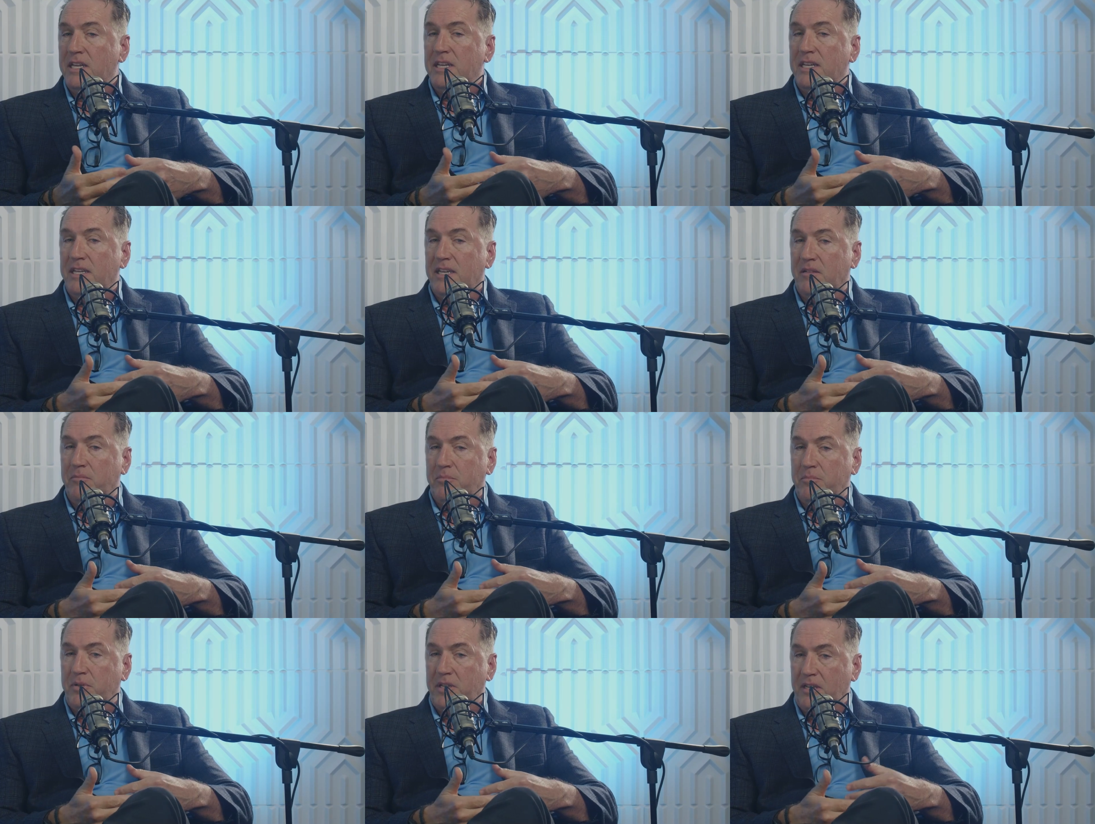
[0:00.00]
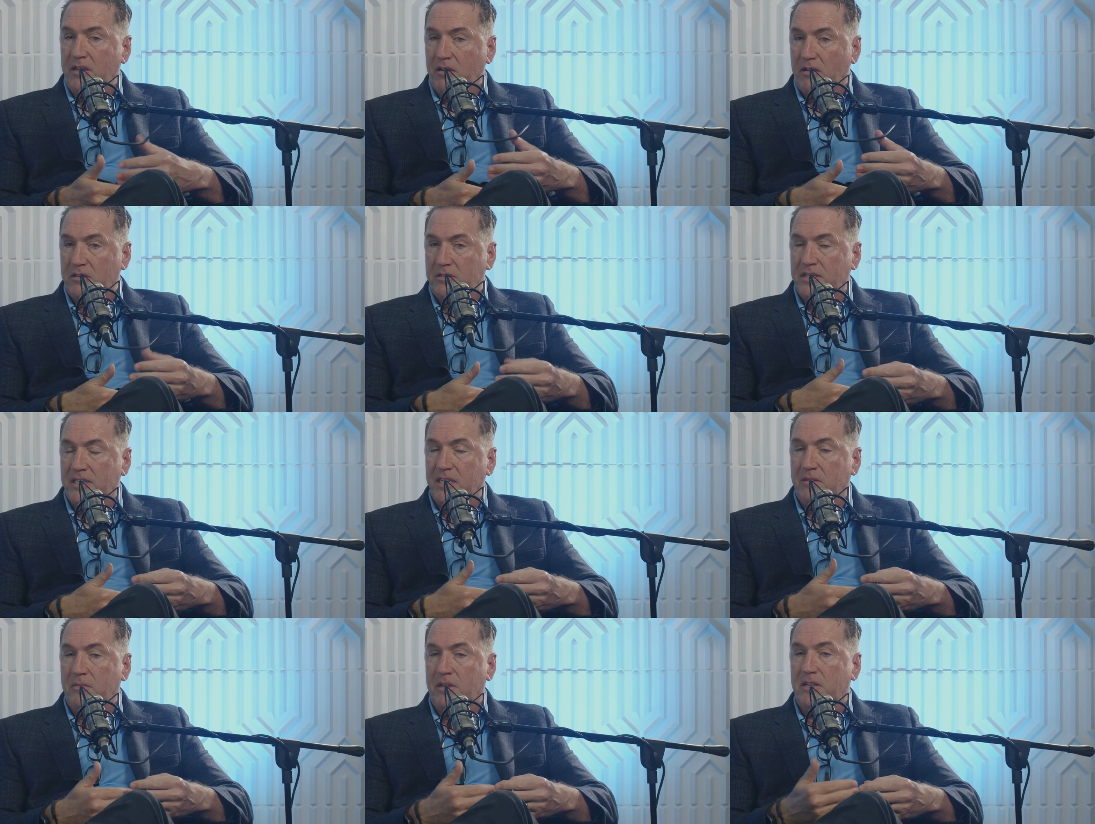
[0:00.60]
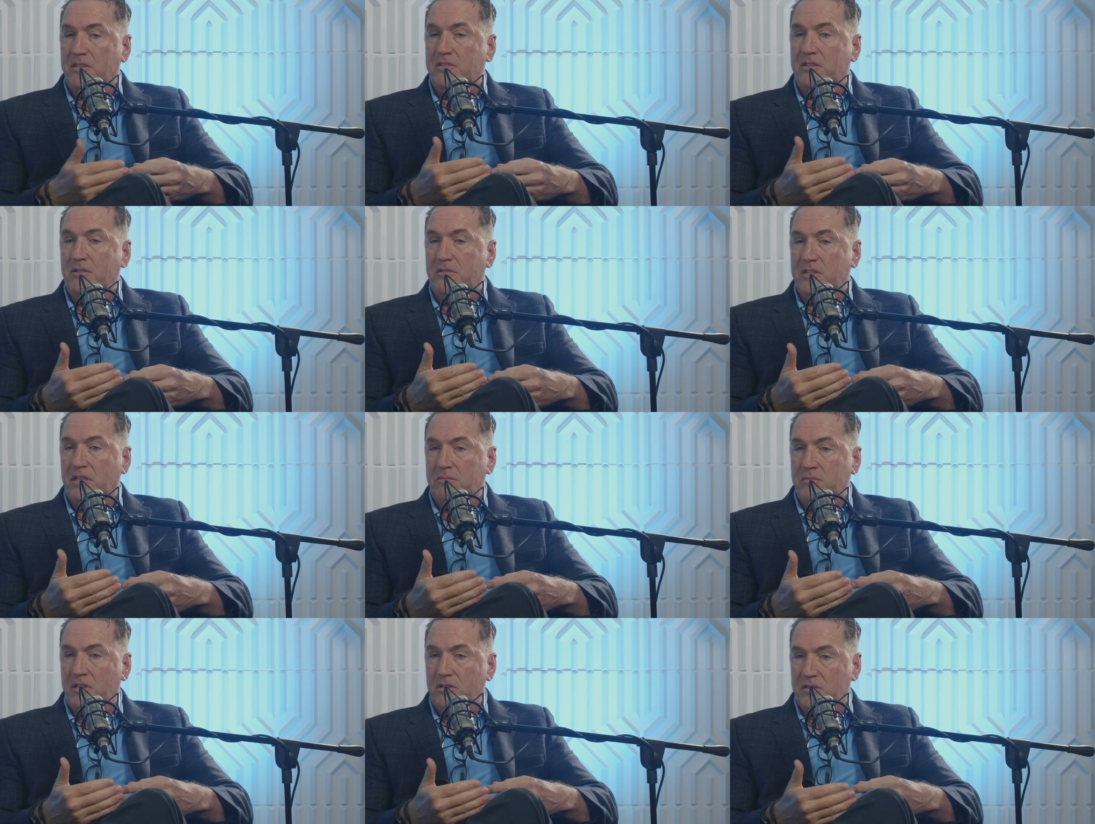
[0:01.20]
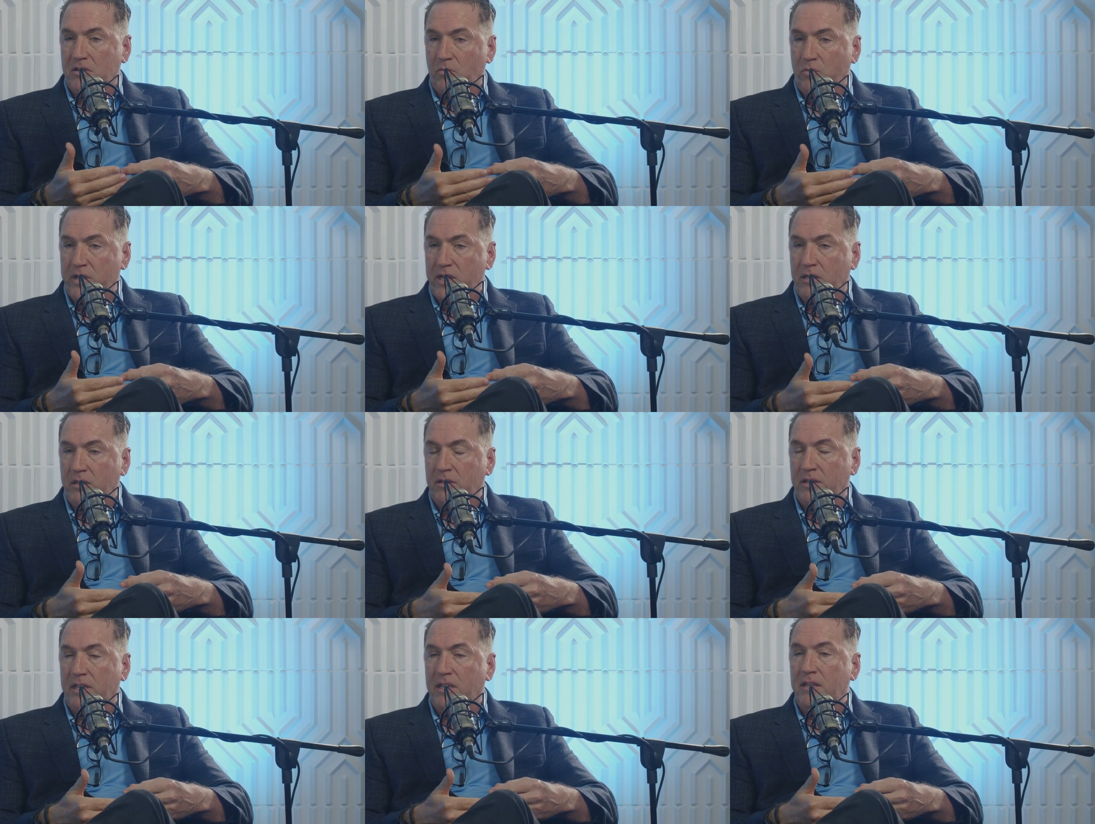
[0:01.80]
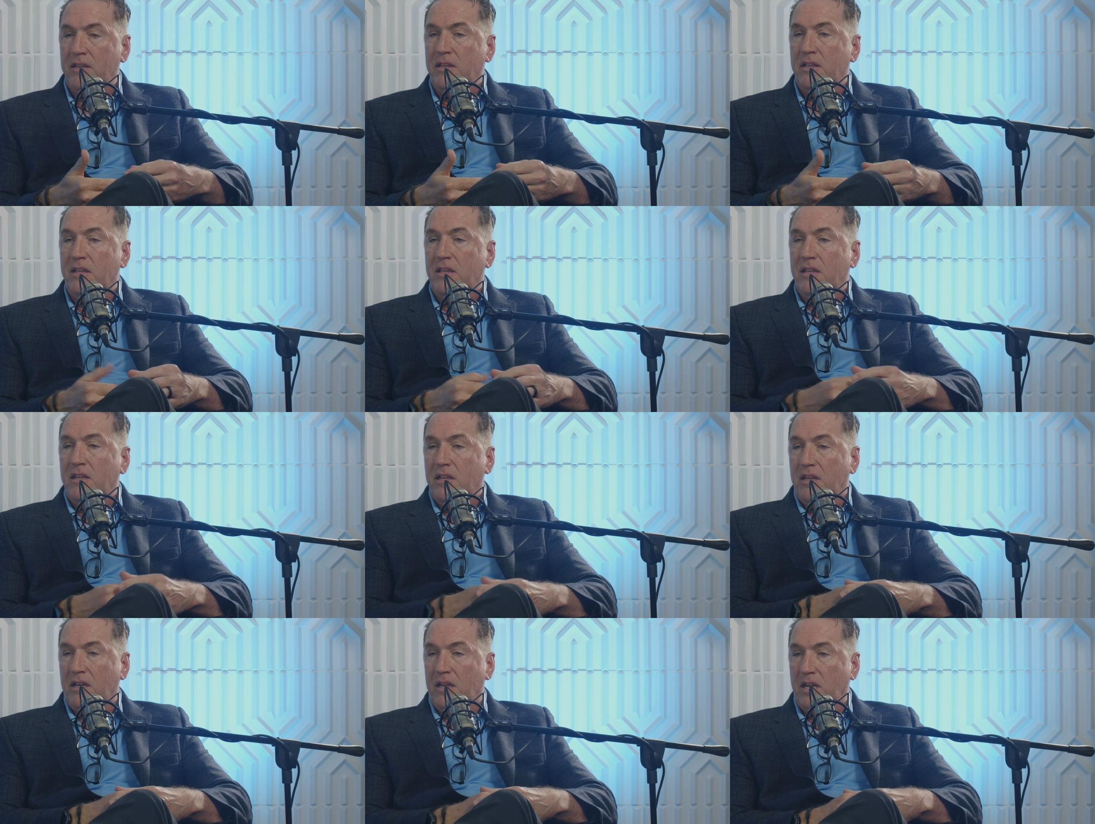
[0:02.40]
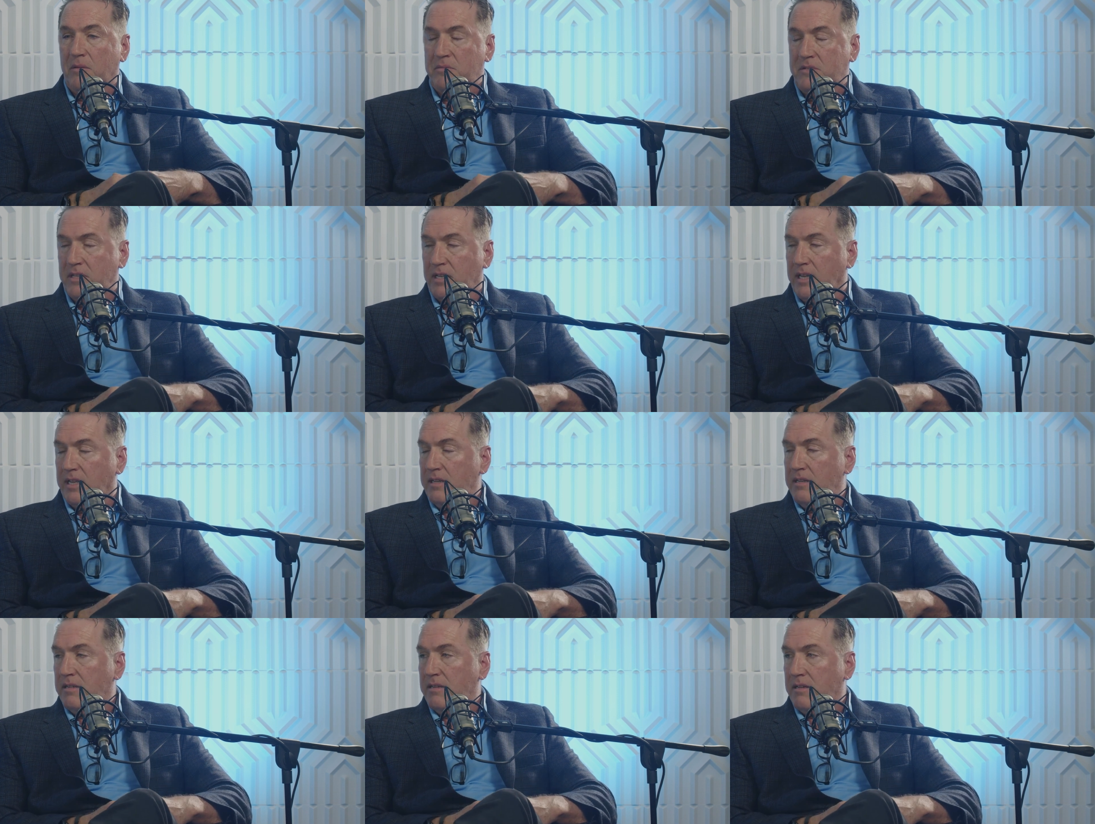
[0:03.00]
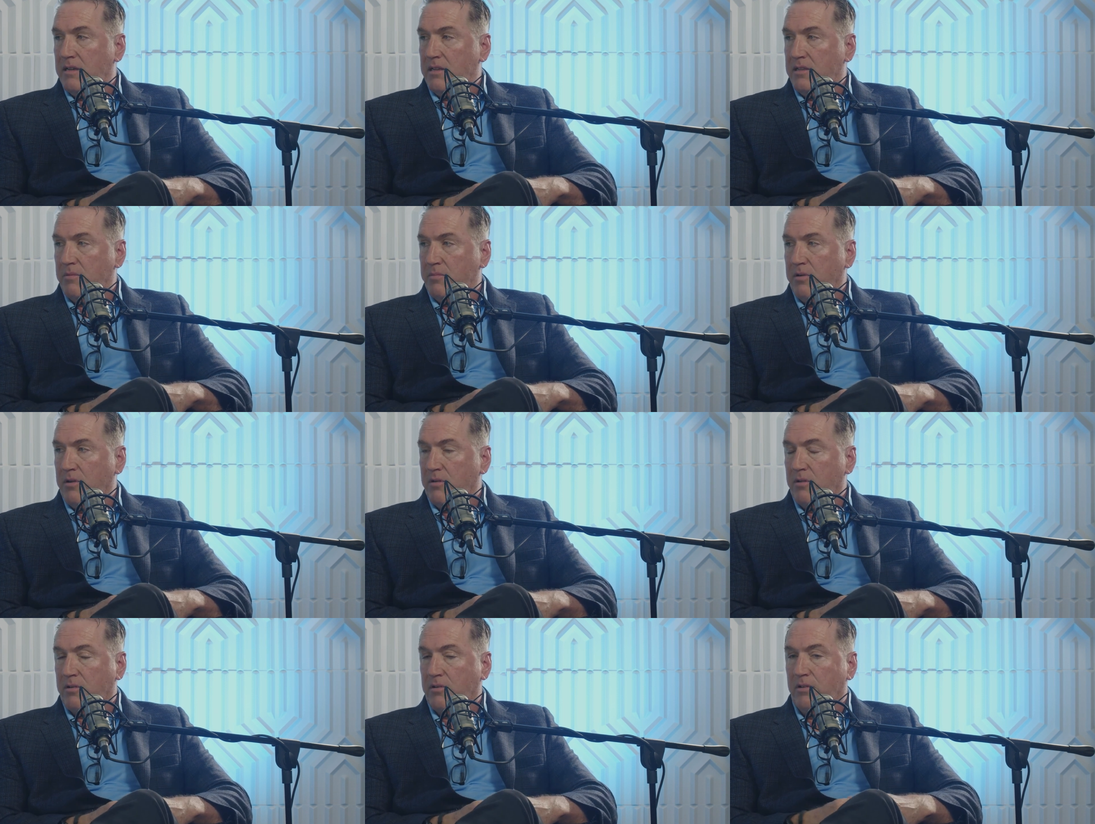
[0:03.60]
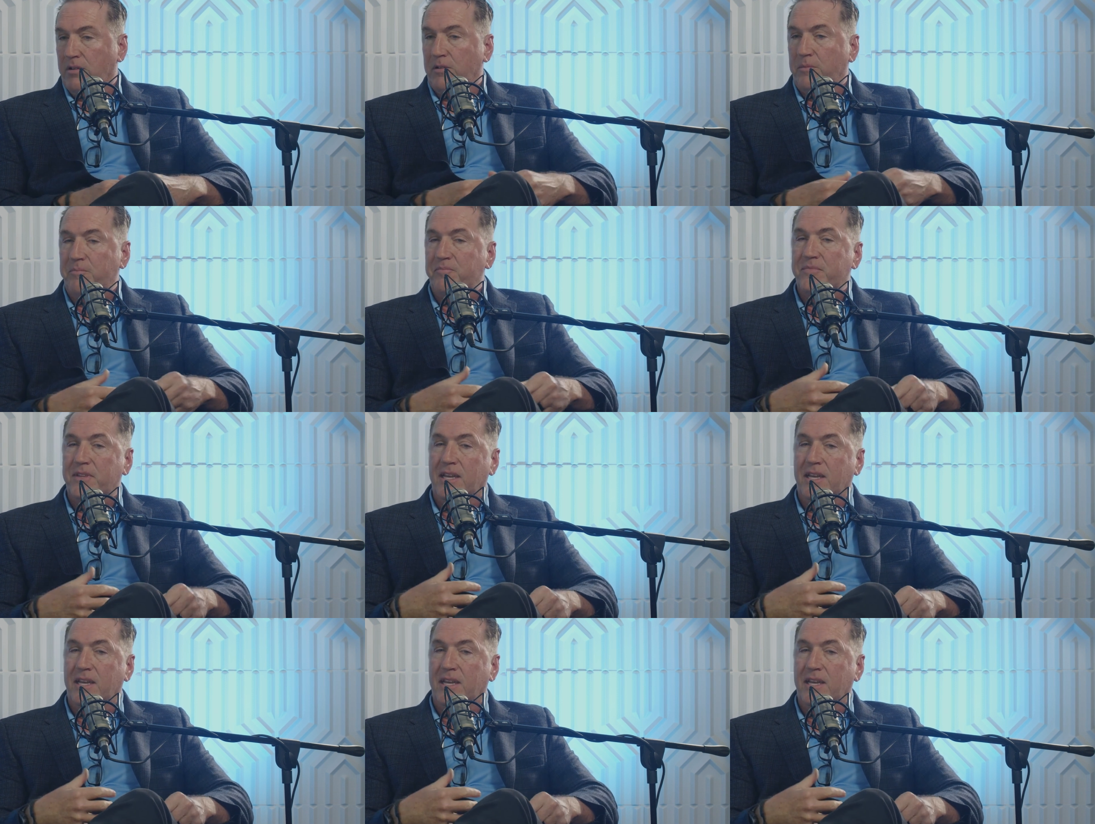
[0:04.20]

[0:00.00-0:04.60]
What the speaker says: in PRTMS, there's a weekly update on the protocol,